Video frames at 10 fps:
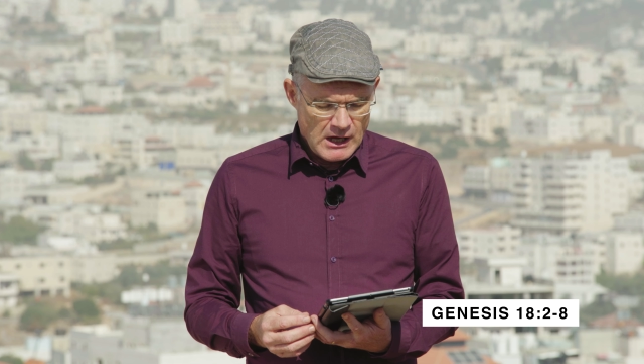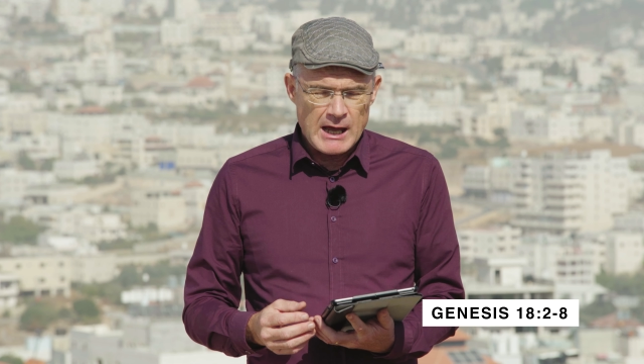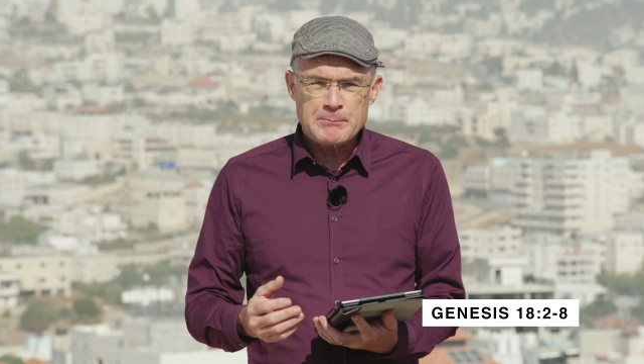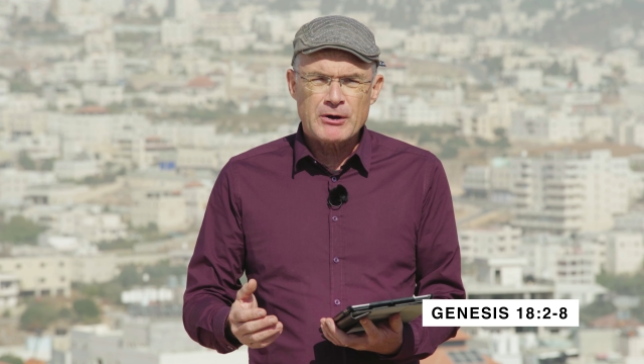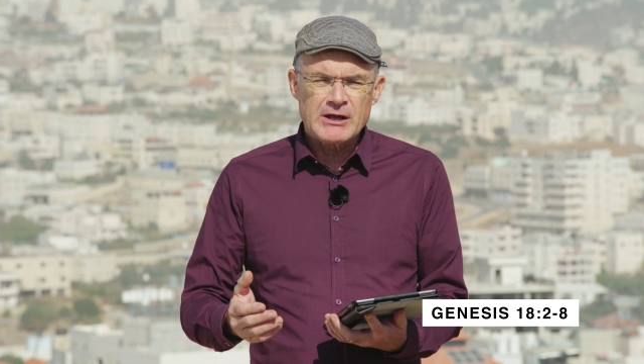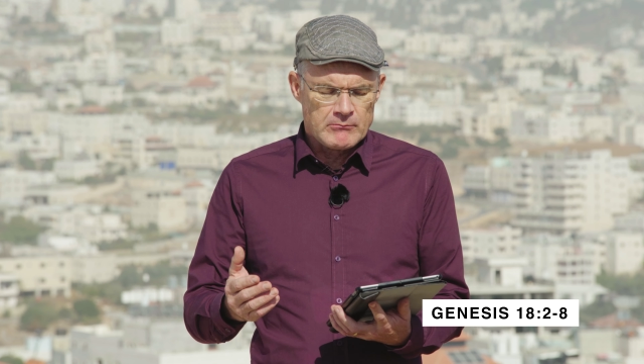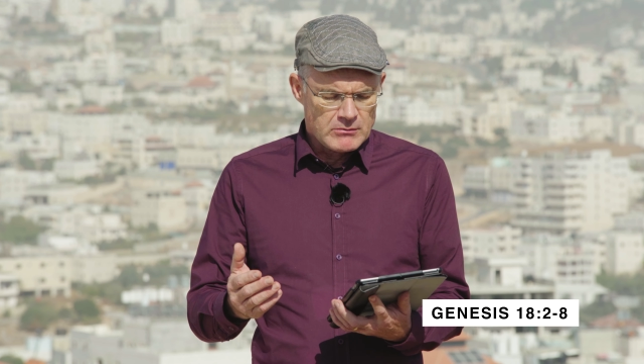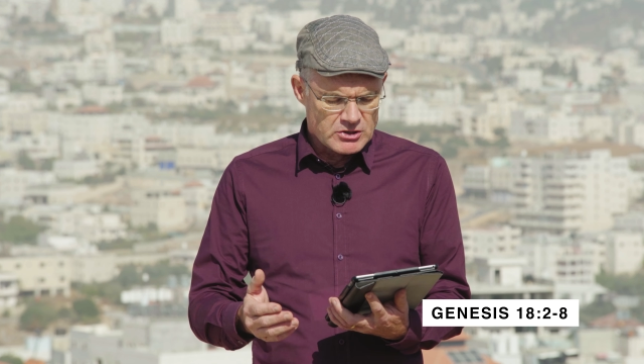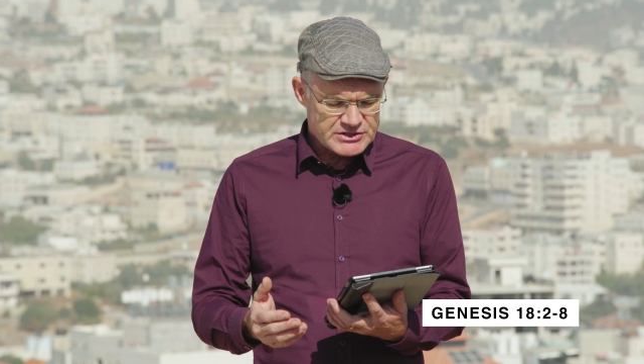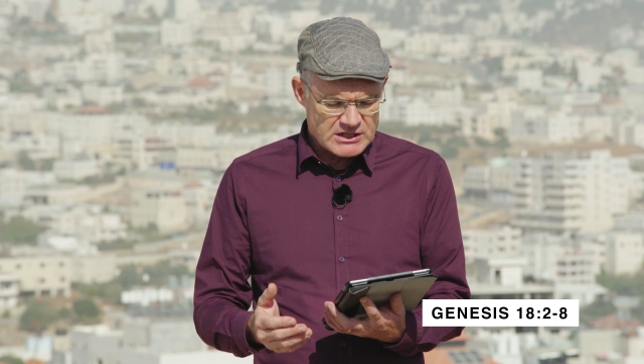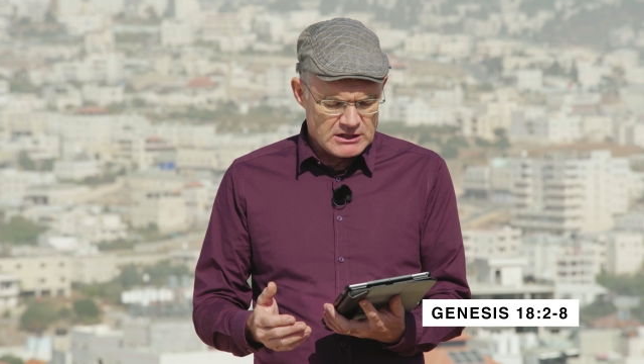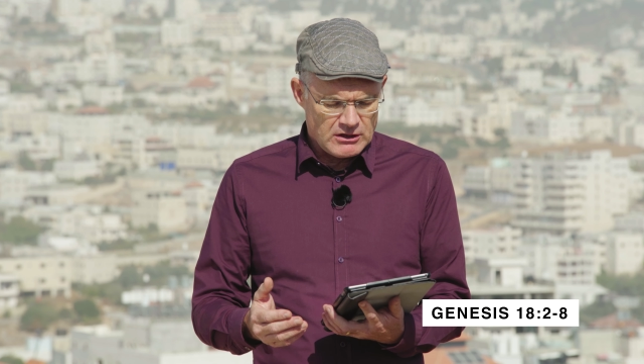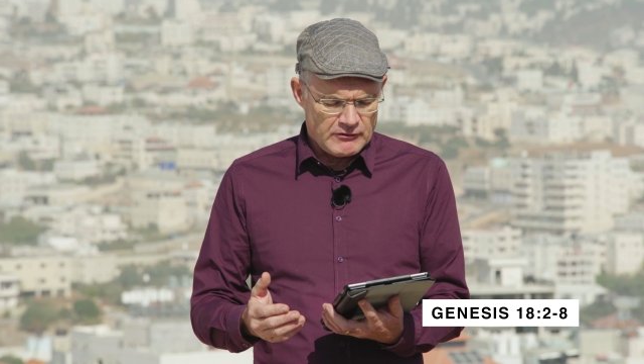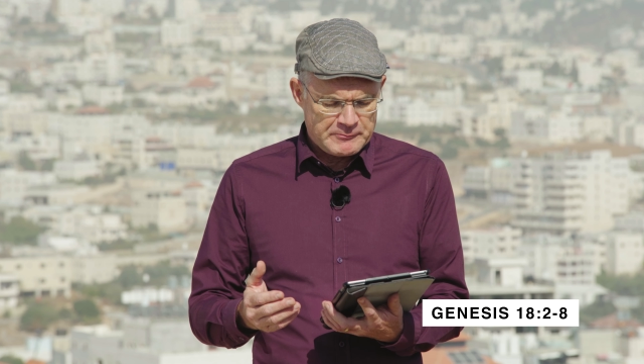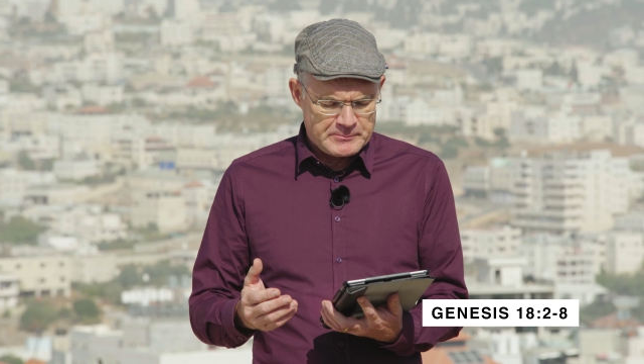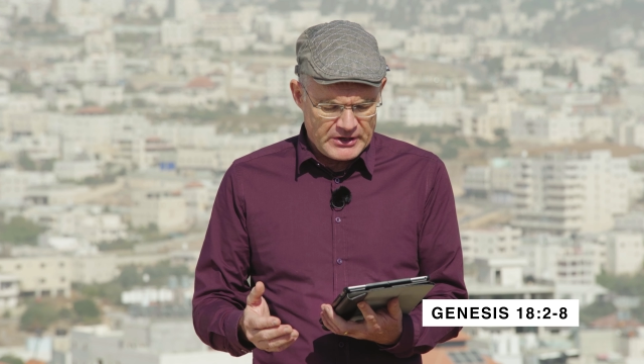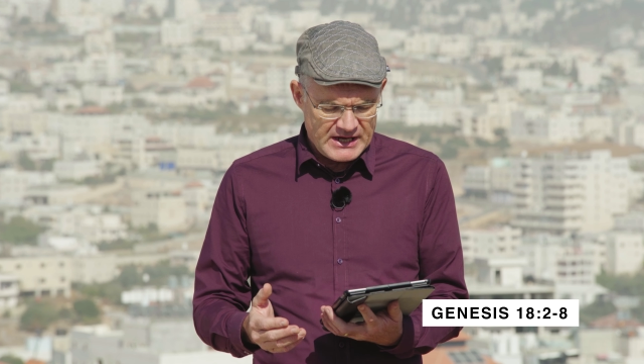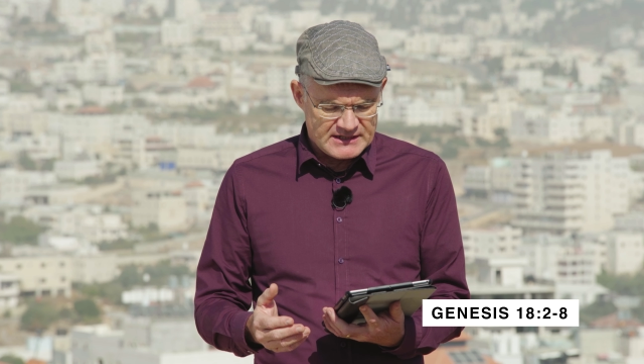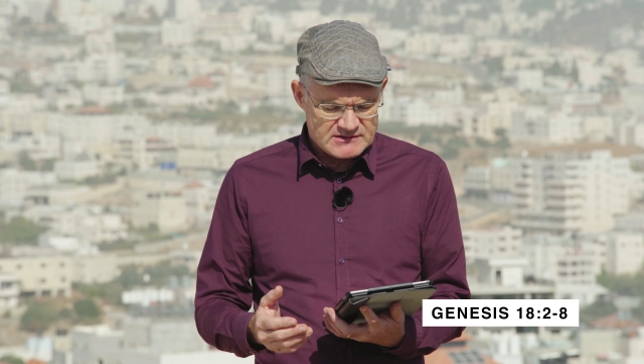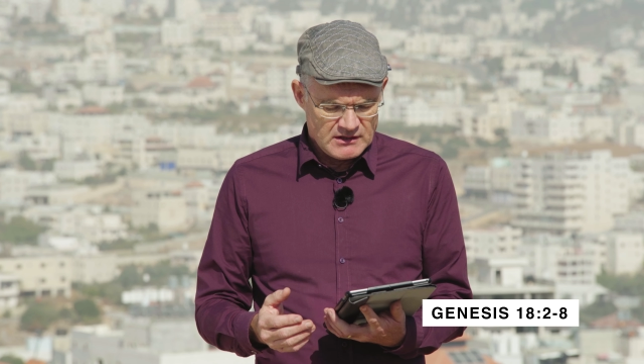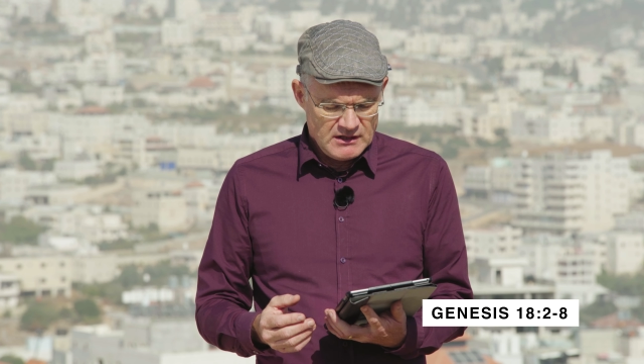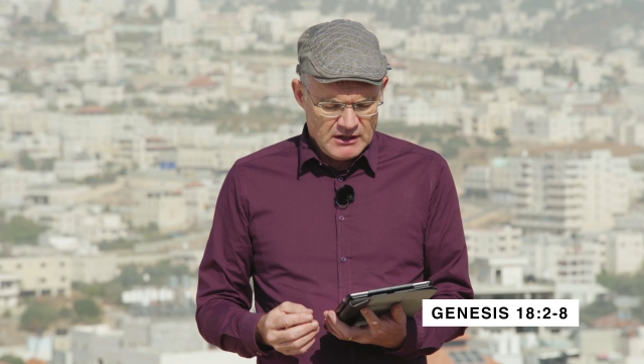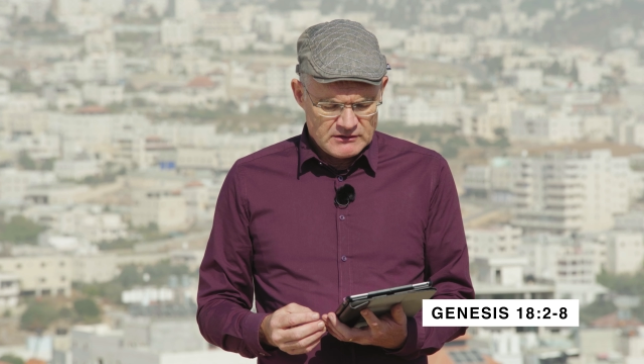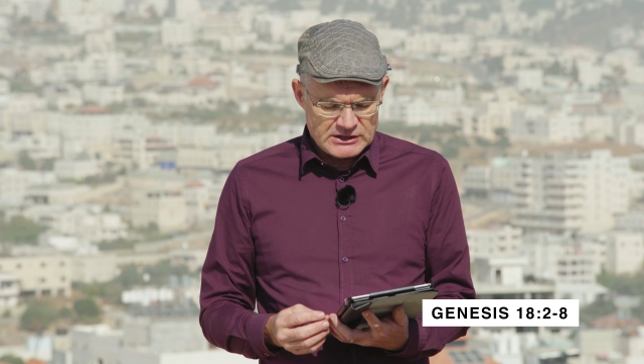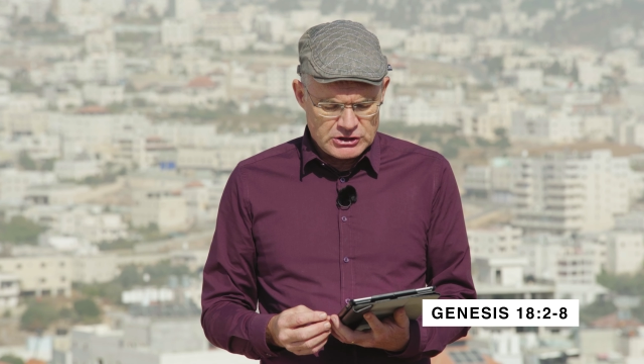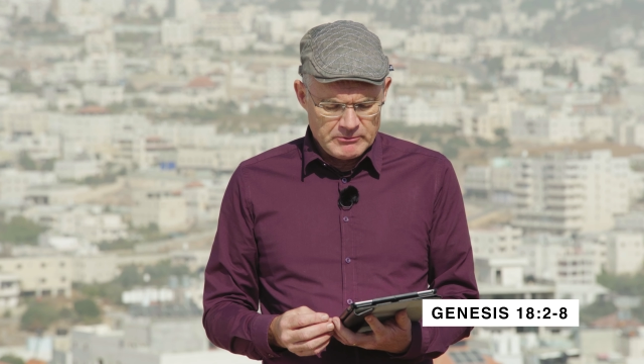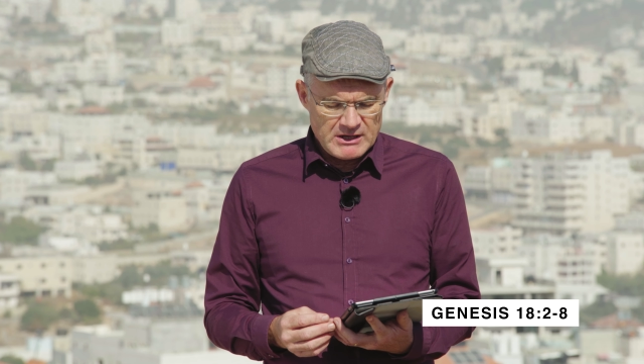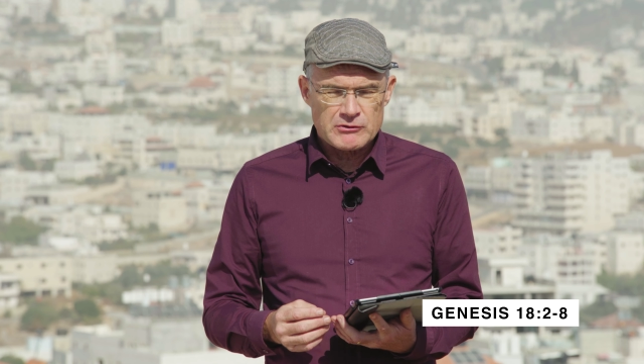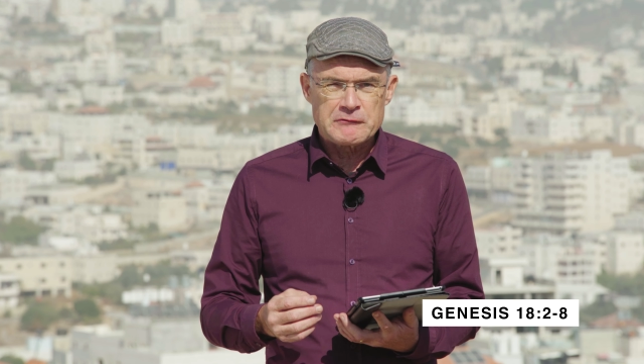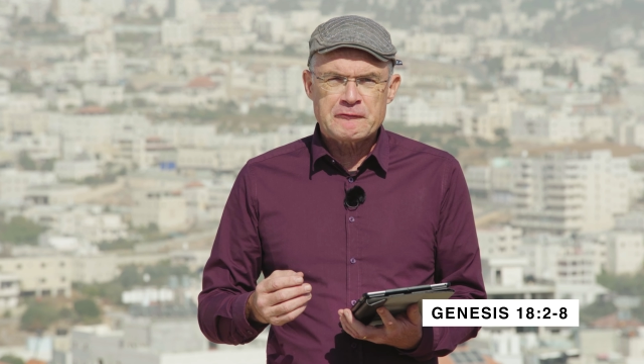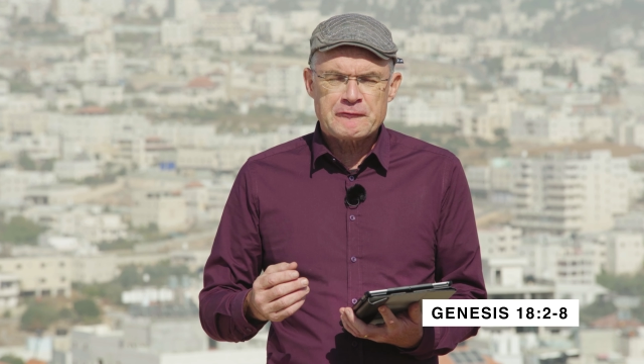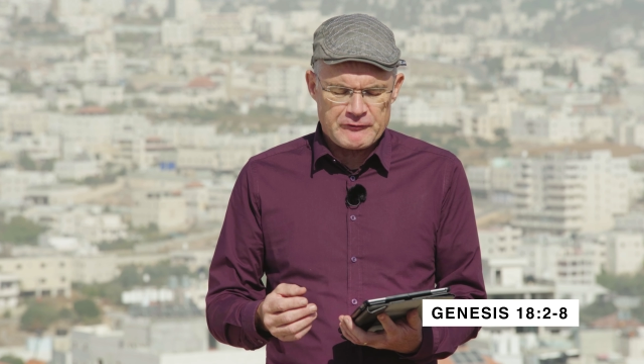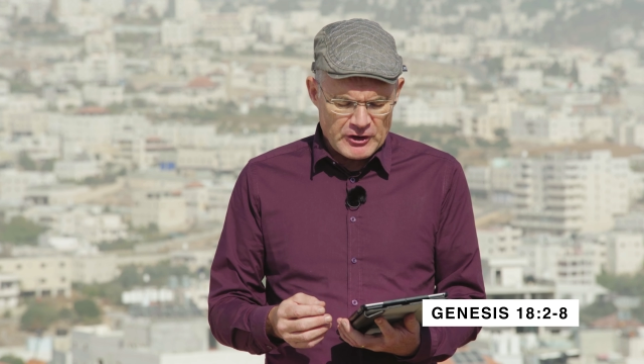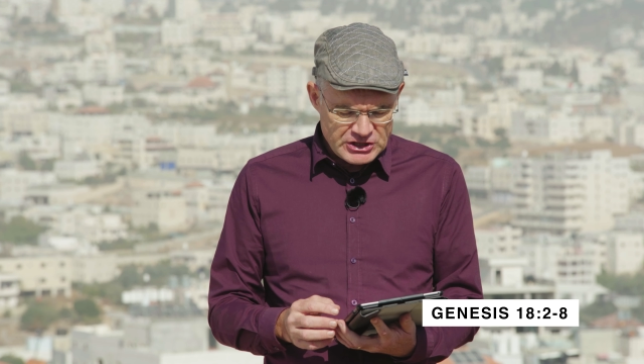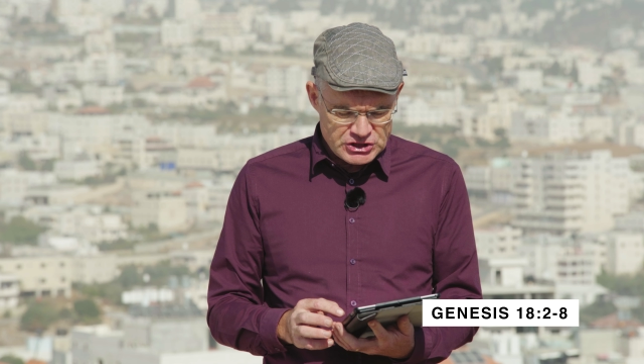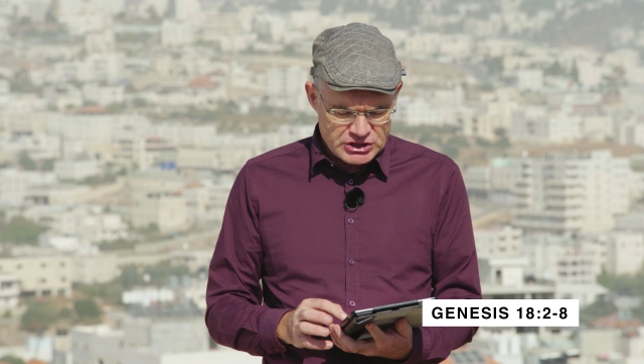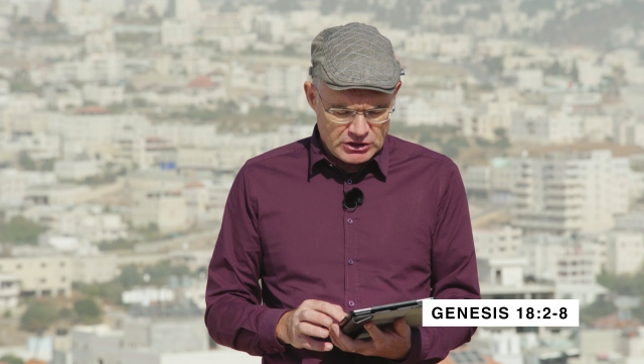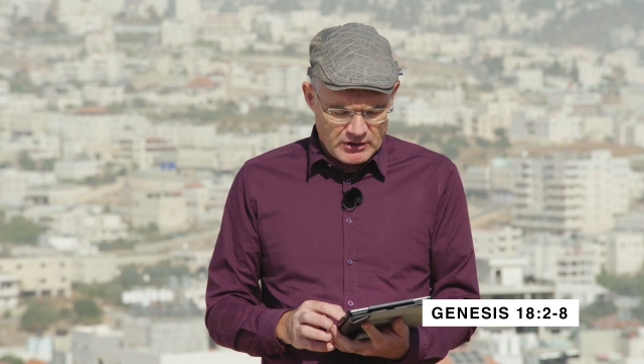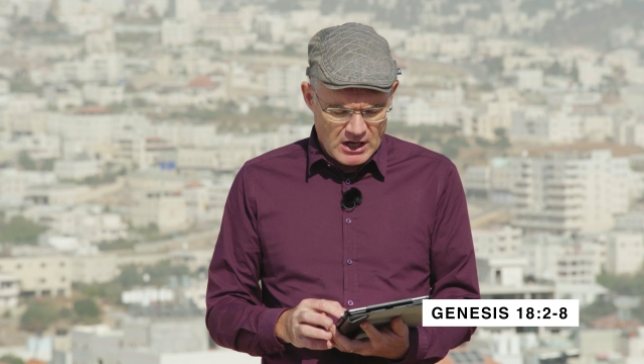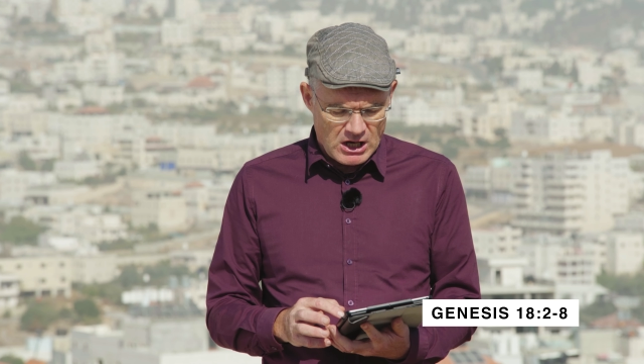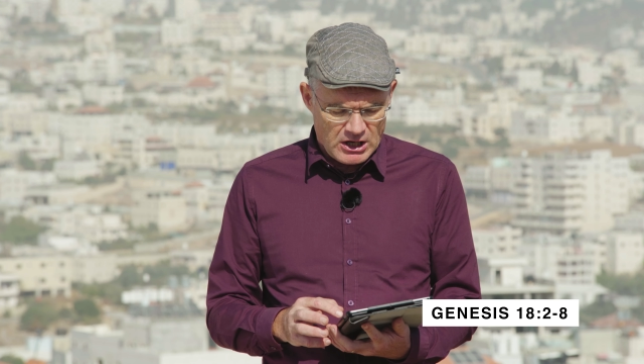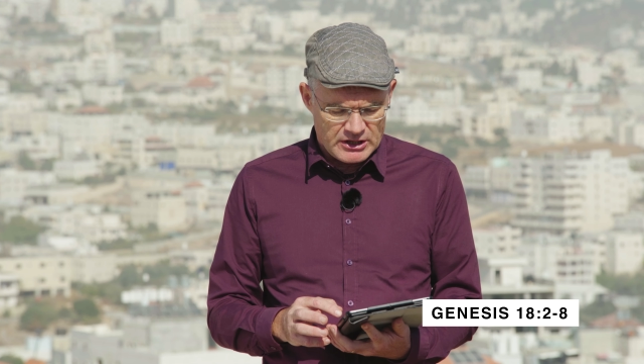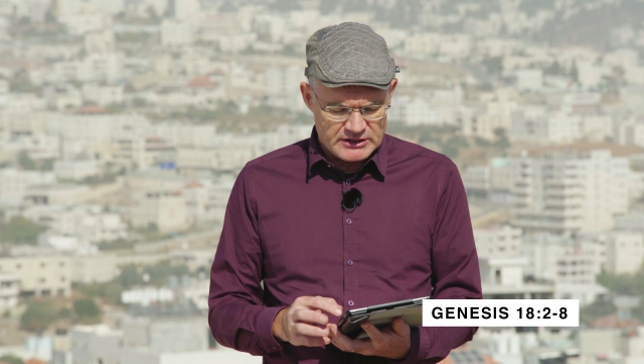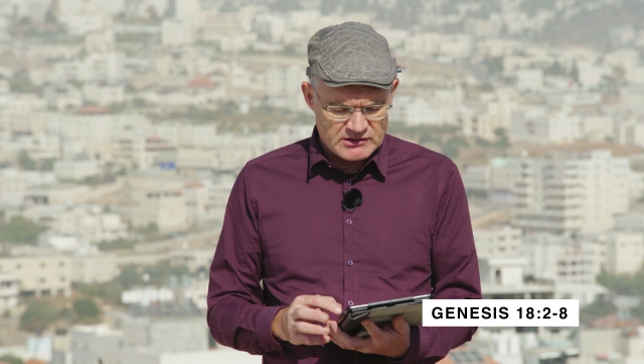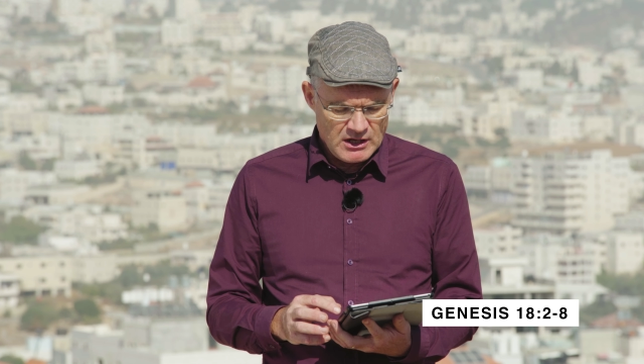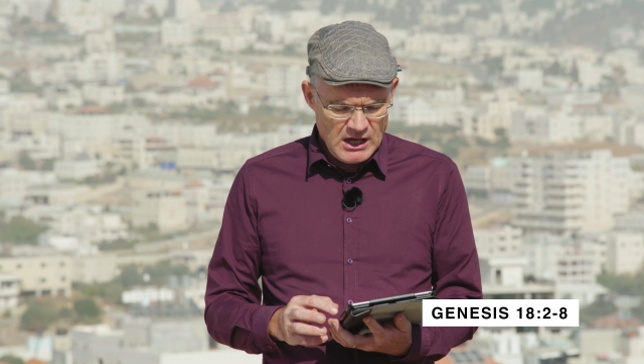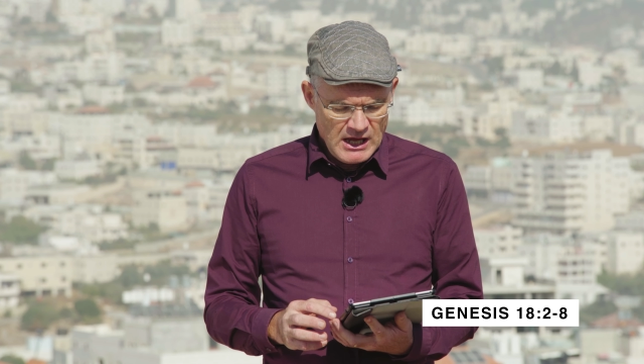I bring a morsel of bread that you may refresh your heart,